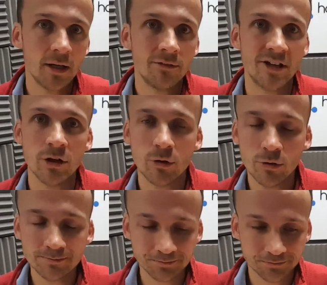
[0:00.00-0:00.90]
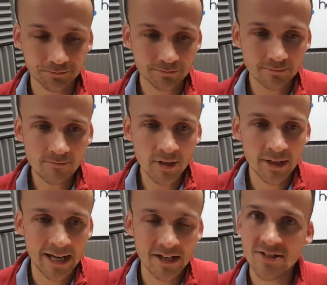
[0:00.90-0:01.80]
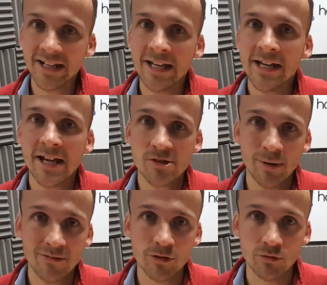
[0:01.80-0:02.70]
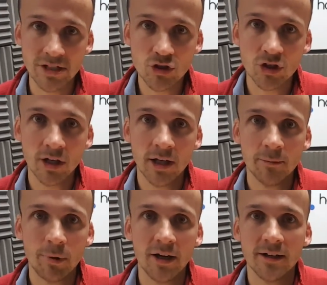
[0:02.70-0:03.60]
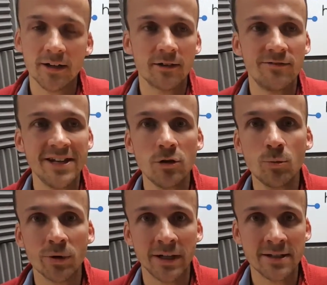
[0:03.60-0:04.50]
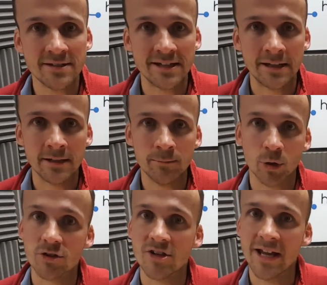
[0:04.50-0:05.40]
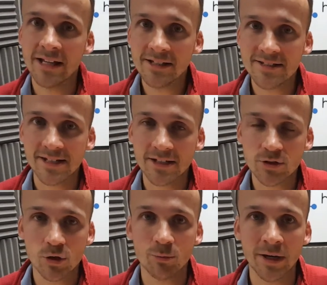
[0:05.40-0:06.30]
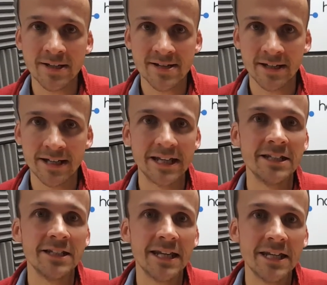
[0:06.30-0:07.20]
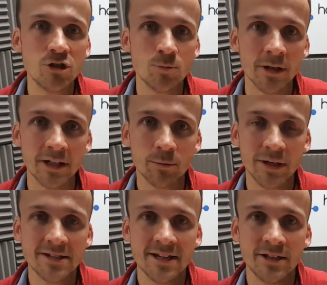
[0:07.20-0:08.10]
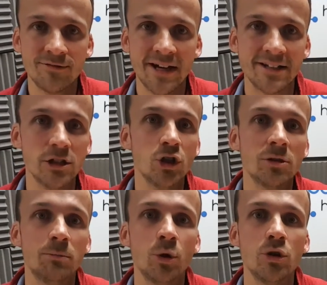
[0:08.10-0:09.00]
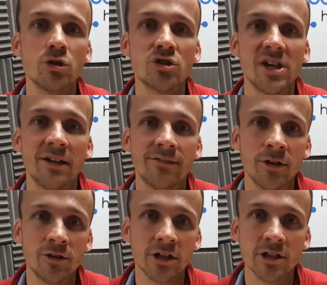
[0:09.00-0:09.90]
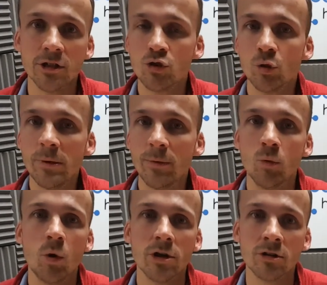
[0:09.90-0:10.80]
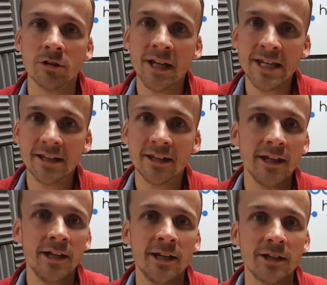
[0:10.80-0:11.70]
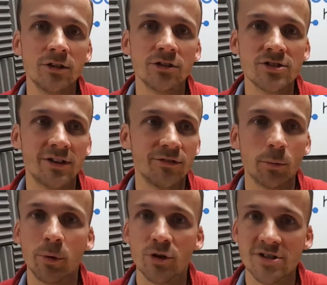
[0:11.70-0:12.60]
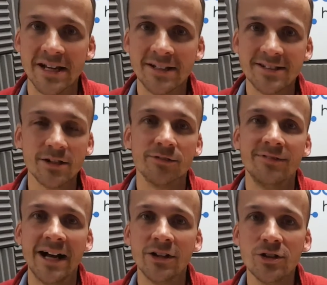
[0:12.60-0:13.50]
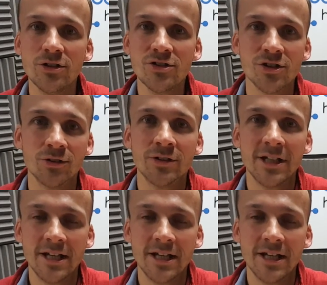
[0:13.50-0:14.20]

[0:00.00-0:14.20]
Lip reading: Video though, next, again, it has a bit of the reach, but video brings in personality. So it brings in engagement. It brings in the fact that you can put yourself out there. You can show people what you're like, your sort of your personality, your values, you know,